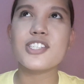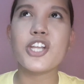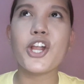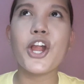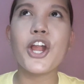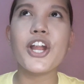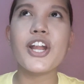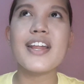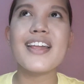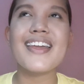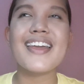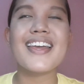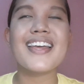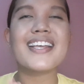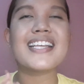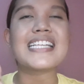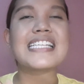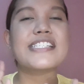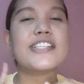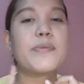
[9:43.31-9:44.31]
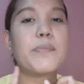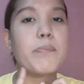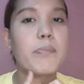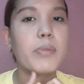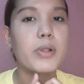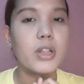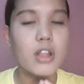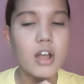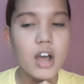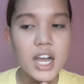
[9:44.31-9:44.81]
There is
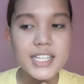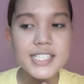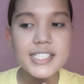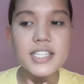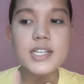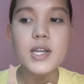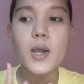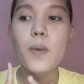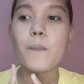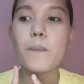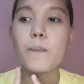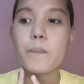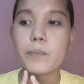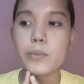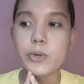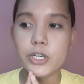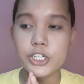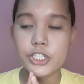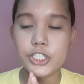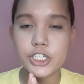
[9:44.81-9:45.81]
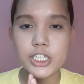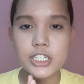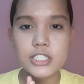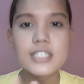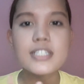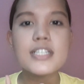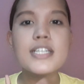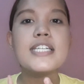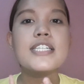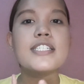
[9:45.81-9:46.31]
blood,
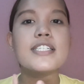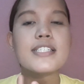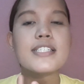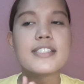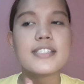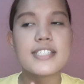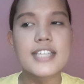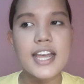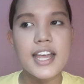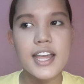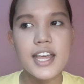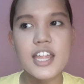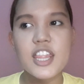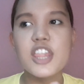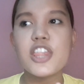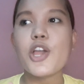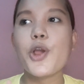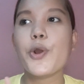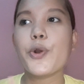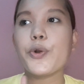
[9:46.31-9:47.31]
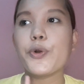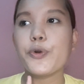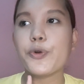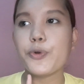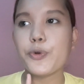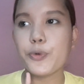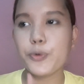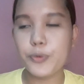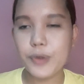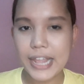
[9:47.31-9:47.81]
murder, death,
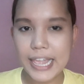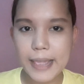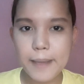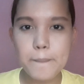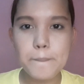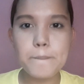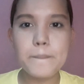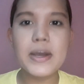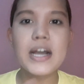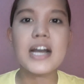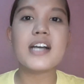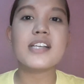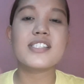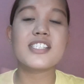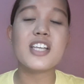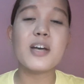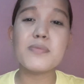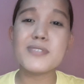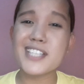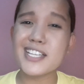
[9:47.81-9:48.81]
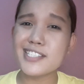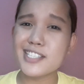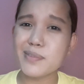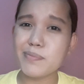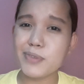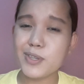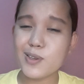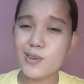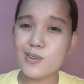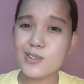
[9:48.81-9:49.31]
rape, substance
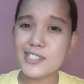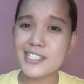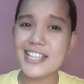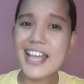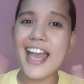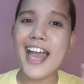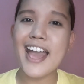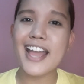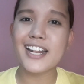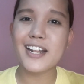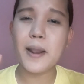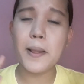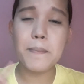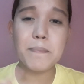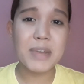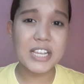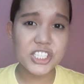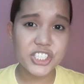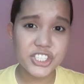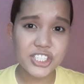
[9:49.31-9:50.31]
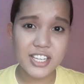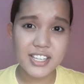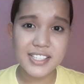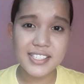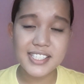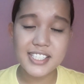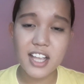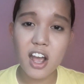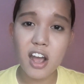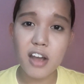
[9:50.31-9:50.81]
abuse, and
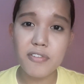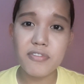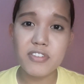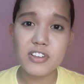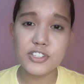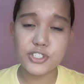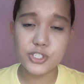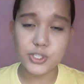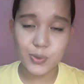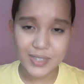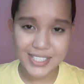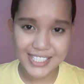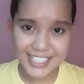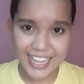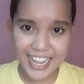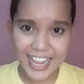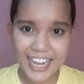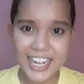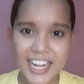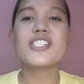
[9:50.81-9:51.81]
mentions of suicide.